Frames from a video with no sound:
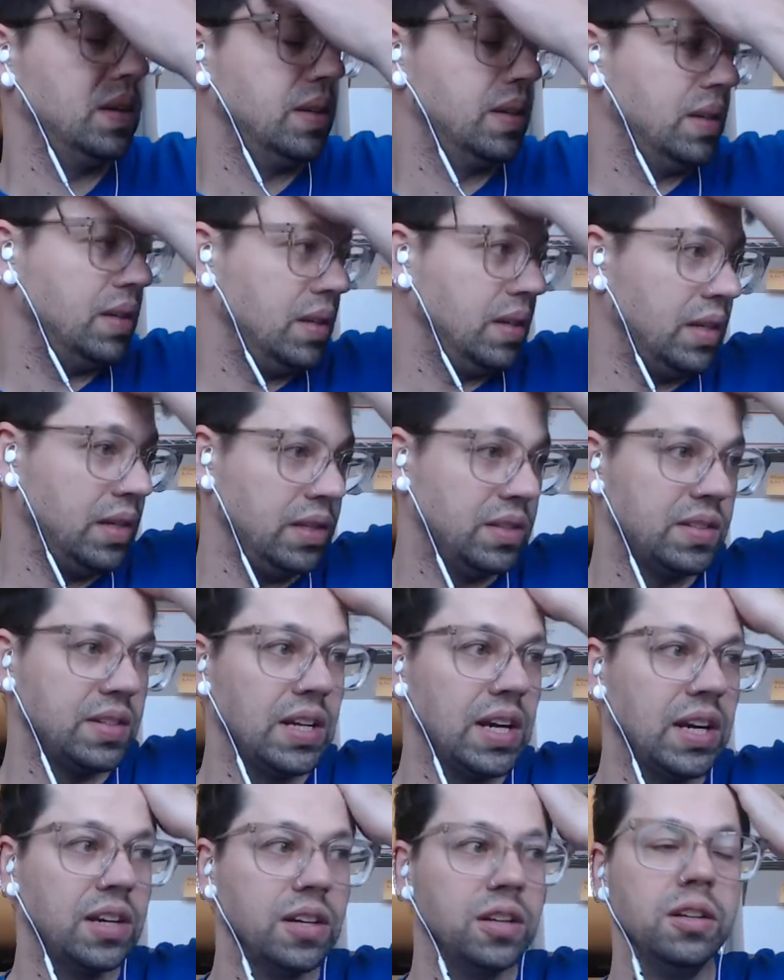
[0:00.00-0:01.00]
it's not going
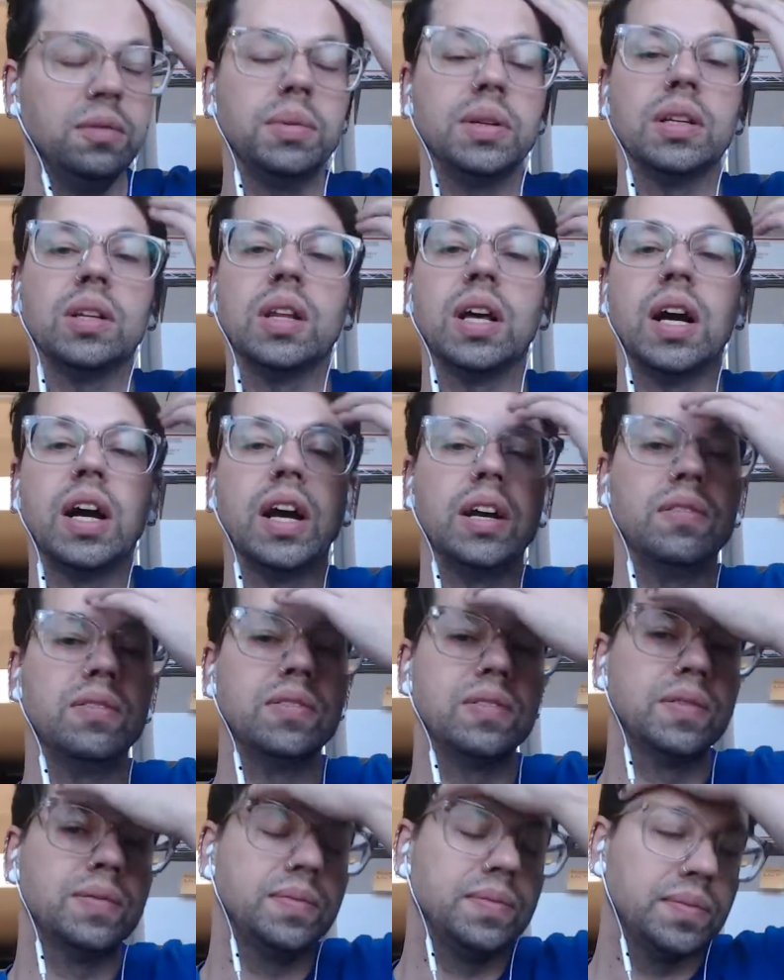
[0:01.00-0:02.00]
to be live.
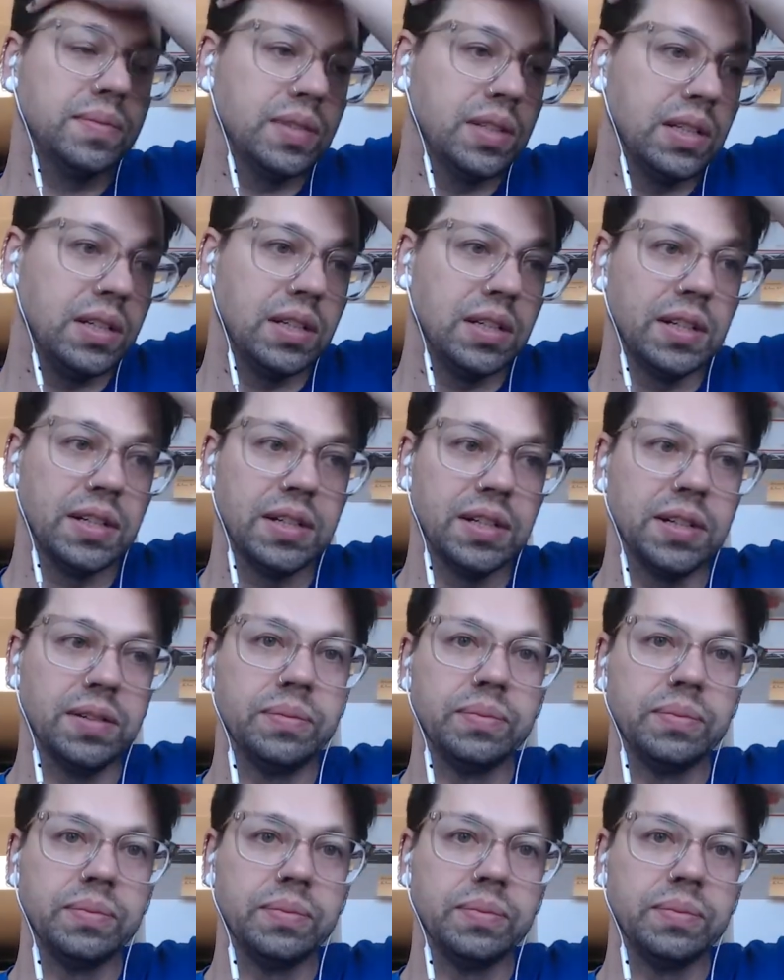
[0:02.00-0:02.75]
Um,